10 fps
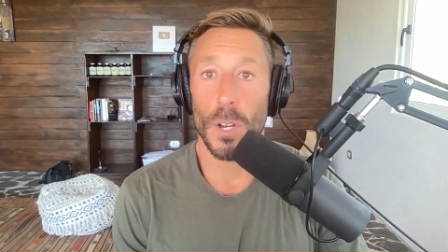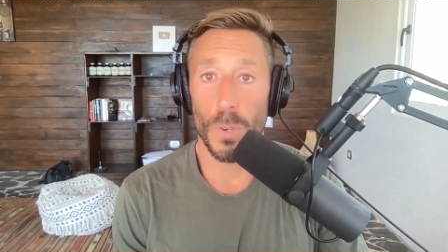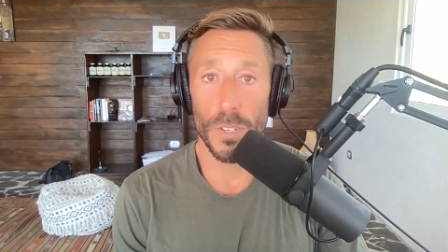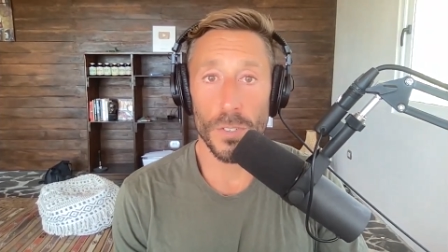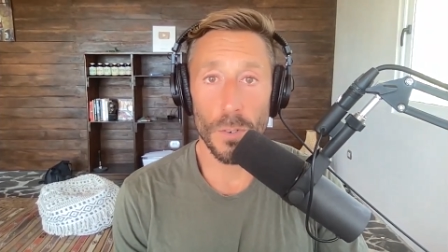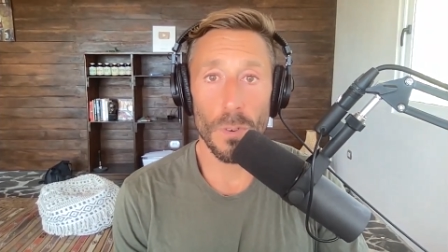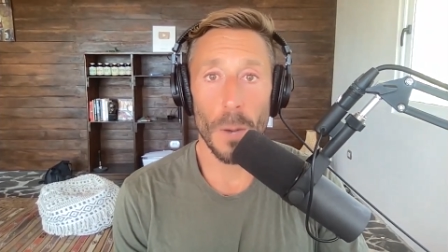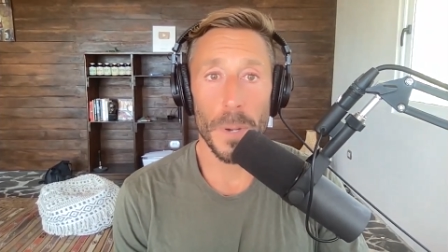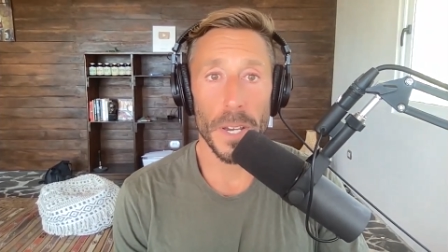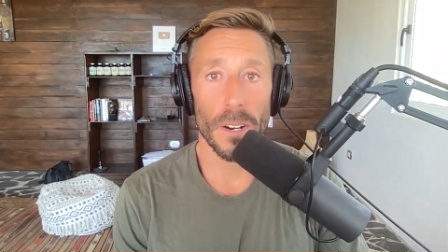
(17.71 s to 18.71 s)
which do
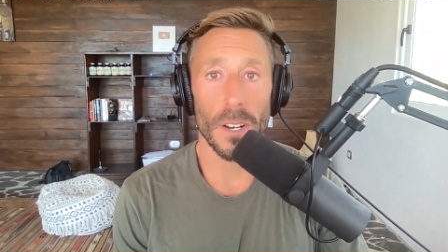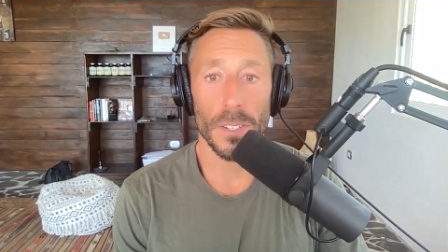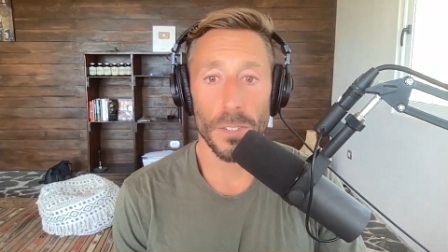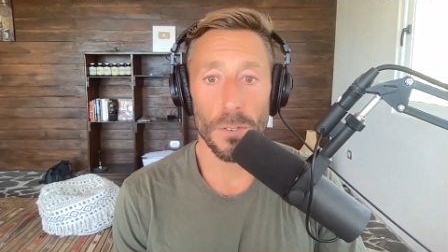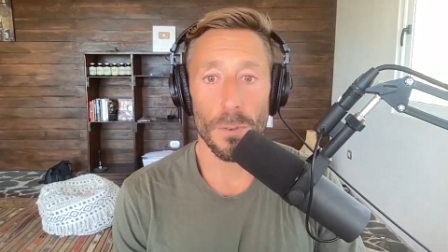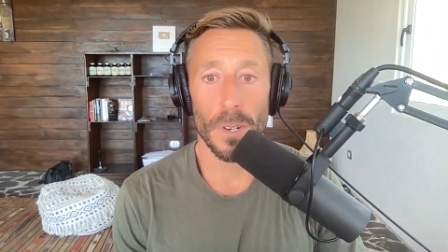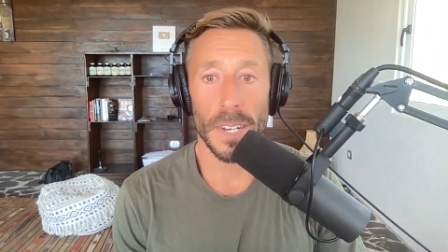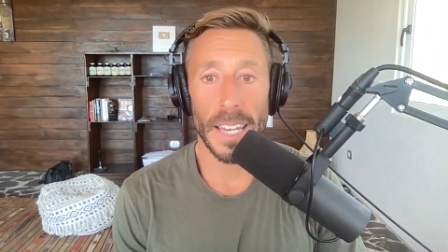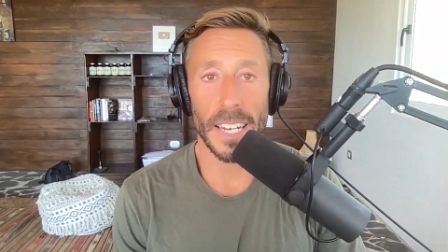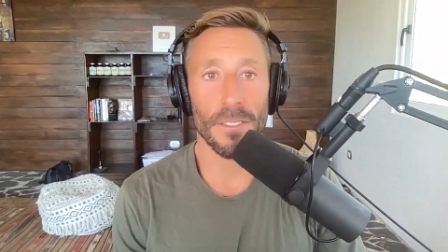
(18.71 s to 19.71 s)
appear to
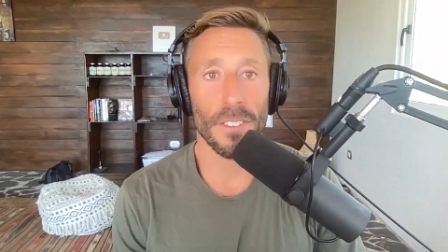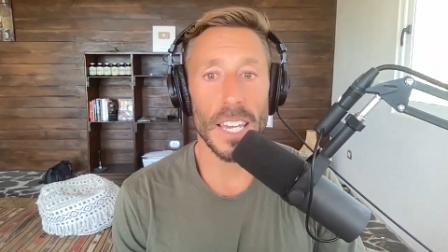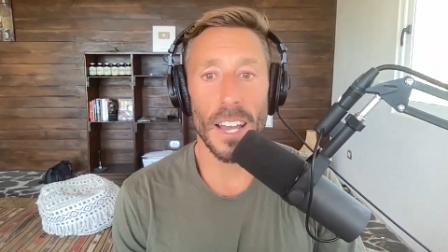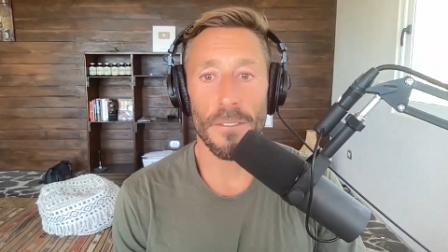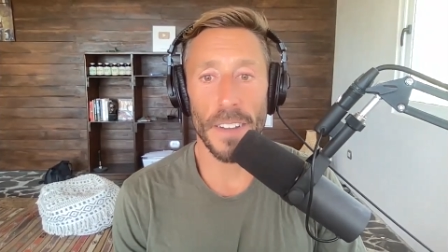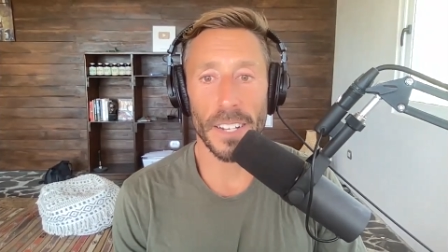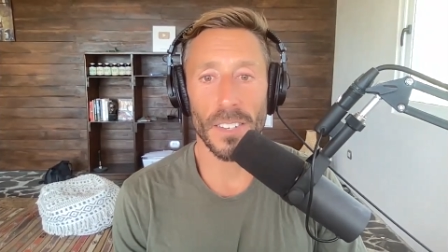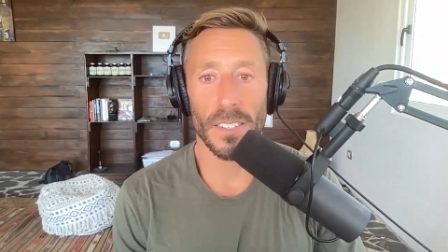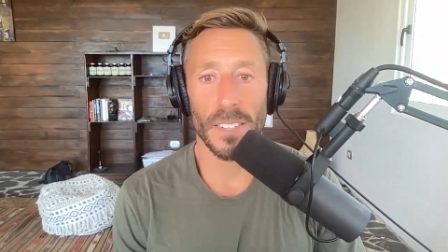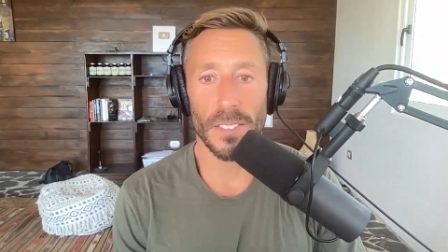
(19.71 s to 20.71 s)
negatively affect
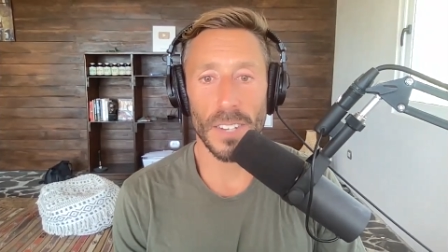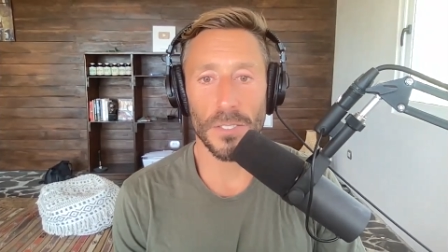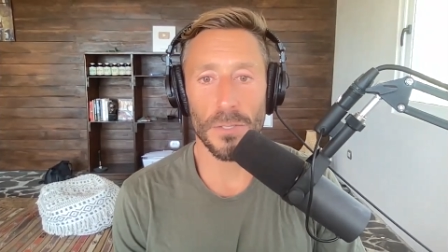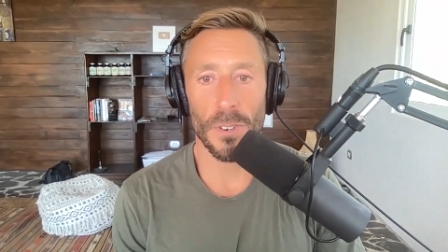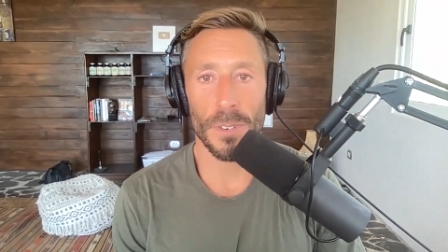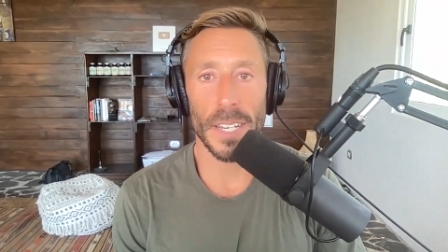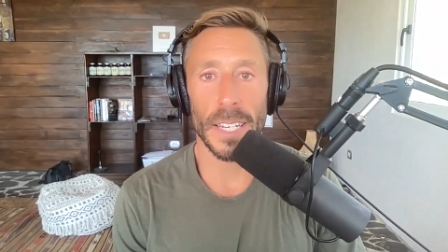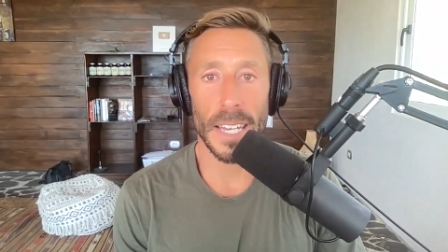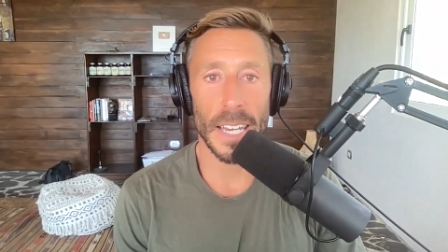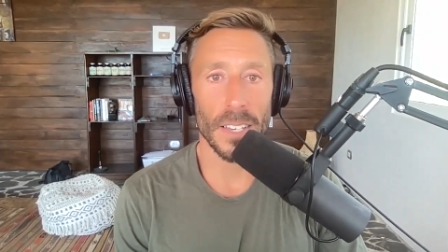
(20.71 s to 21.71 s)
testosterone
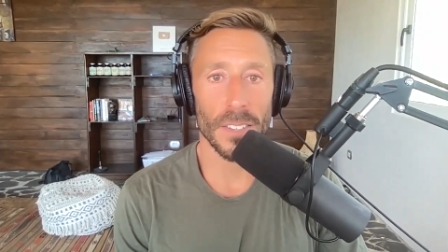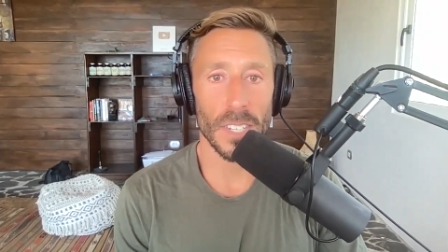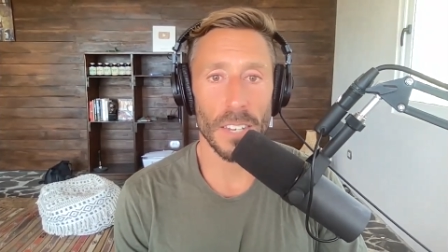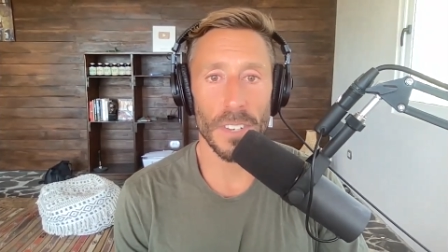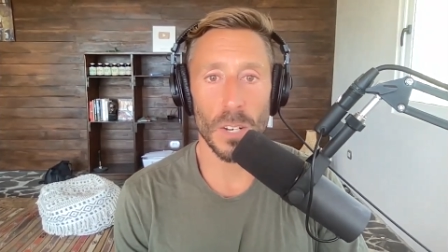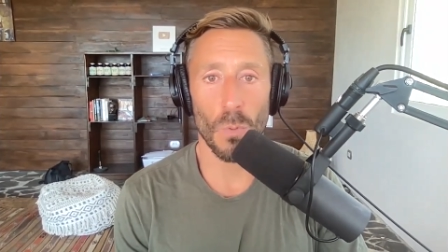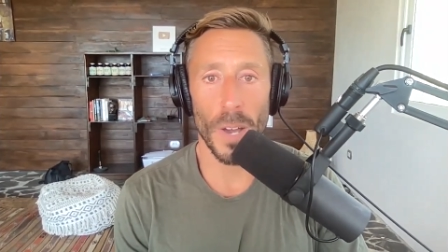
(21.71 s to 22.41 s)
in a significant